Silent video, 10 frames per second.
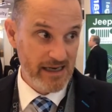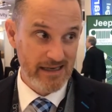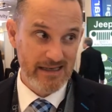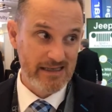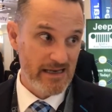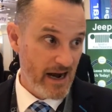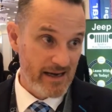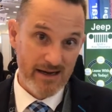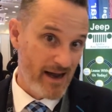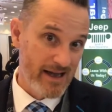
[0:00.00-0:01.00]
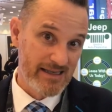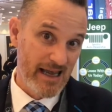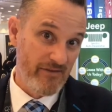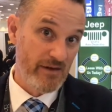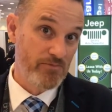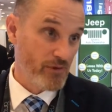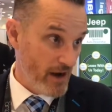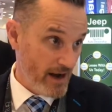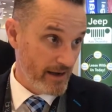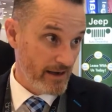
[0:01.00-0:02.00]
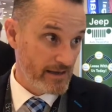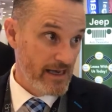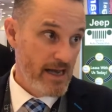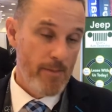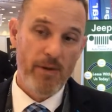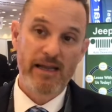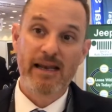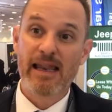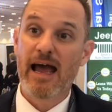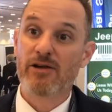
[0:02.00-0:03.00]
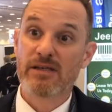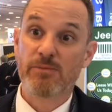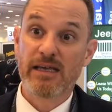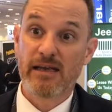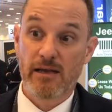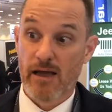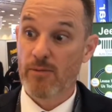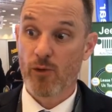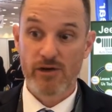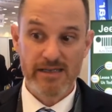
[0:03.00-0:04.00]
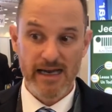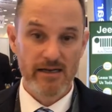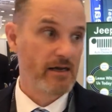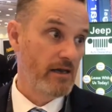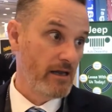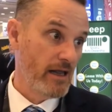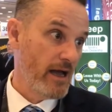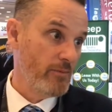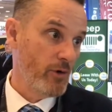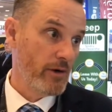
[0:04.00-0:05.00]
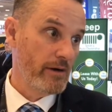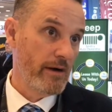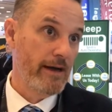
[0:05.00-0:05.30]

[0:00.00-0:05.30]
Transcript: because it's not a cost-heavy product, but it allows them to get a lot more data and a lot more